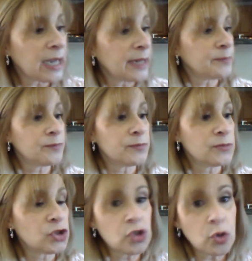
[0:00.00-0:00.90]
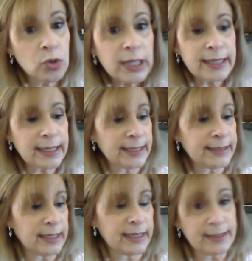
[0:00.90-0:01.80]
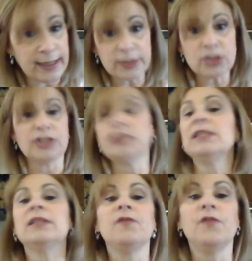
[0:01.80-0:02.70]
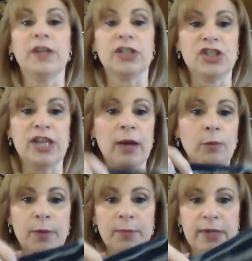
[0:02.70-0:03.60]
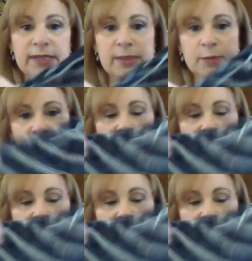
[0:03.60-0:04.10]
I'm so glad I actually did finish that one, because it was a